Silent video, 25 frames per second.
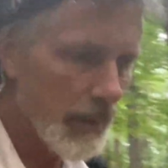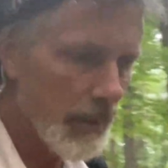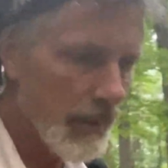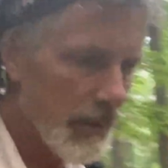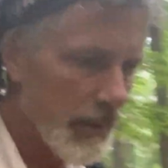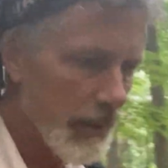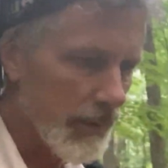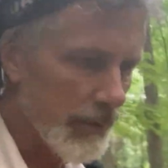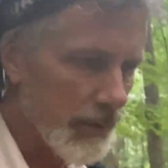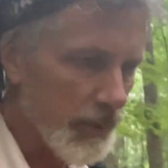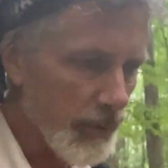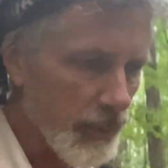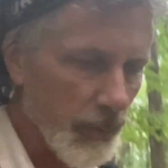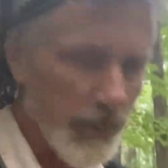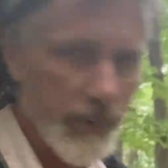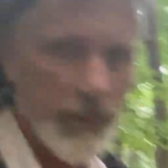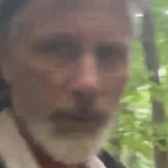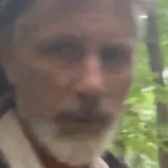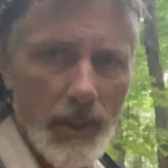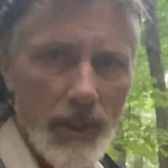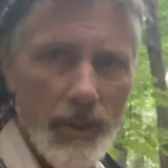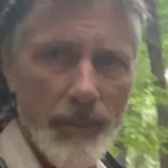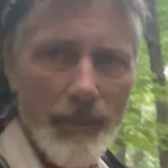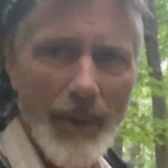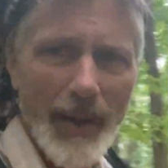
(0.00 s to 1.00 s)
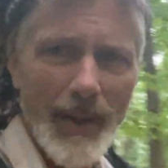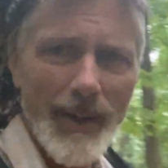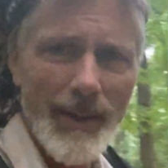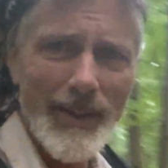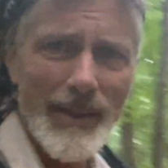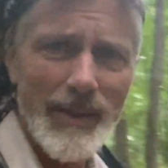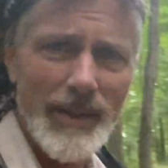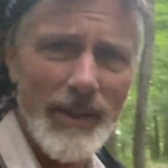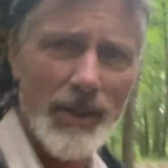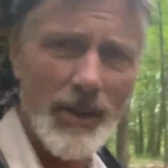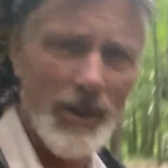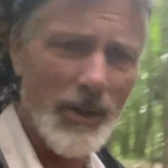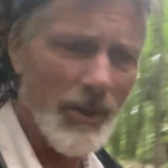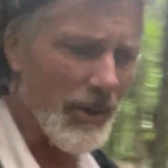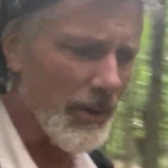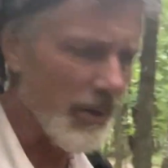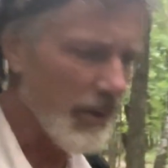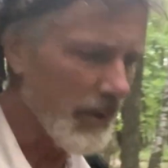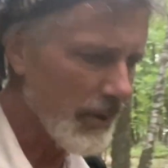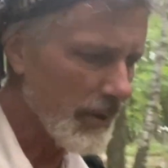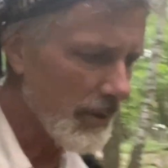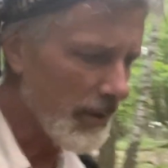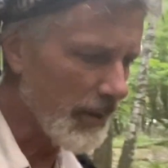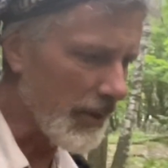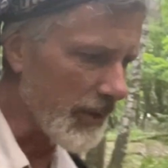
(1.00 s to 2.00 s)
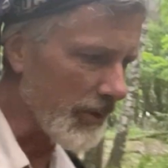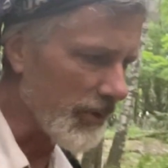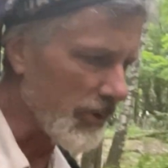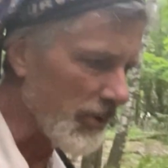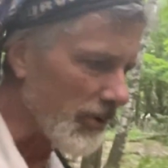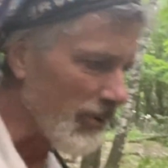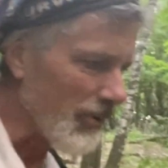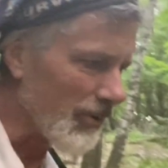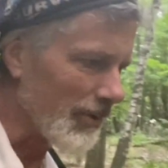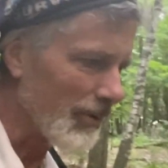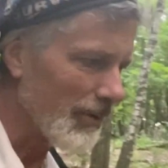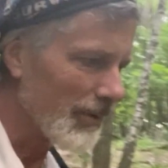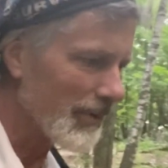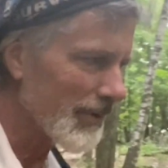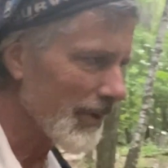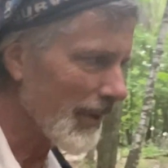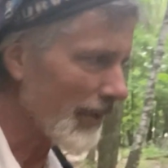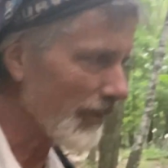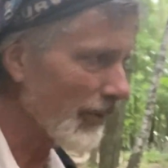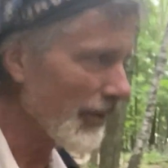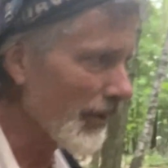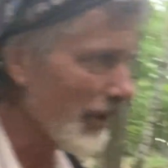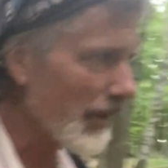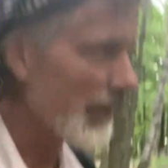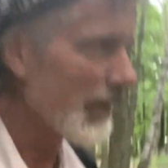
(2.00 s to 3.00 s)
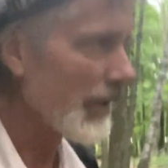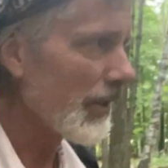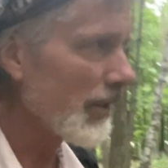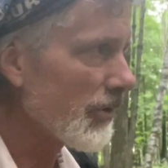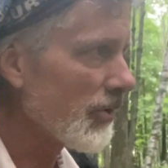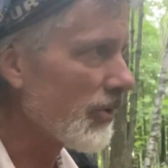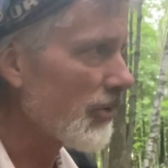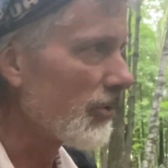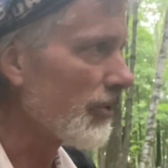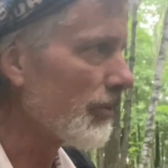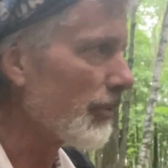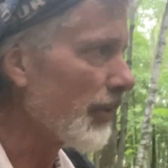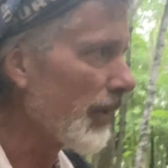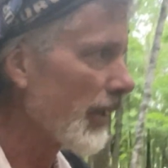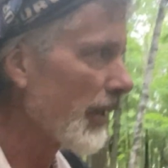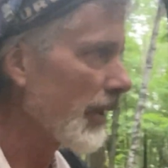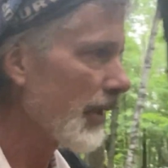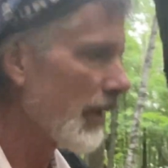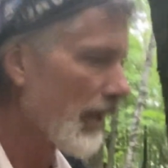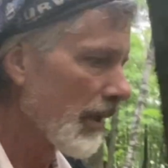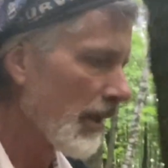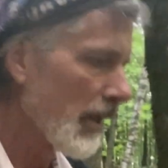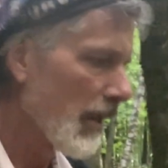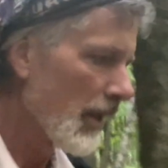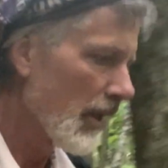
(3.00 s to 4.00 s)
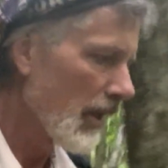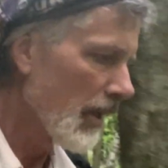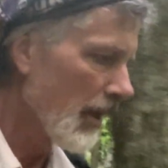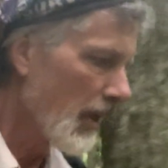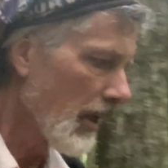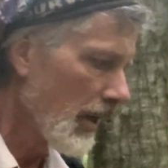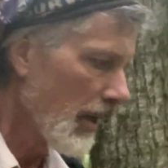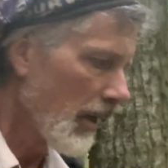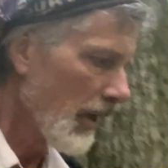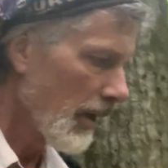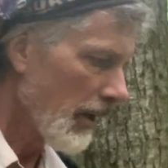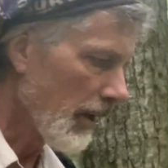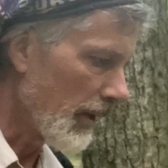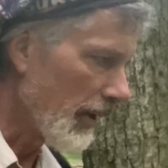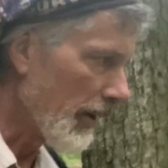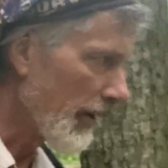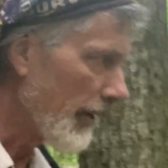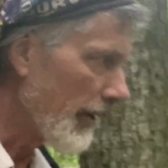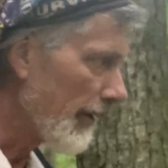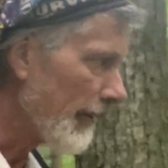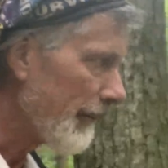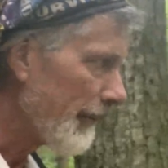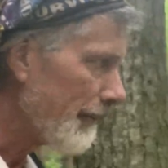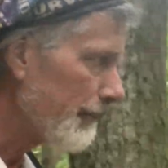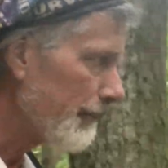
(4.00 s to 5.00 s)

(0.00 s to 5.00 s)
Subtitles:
I just want to talk about a gear issue. Not really an issue, but I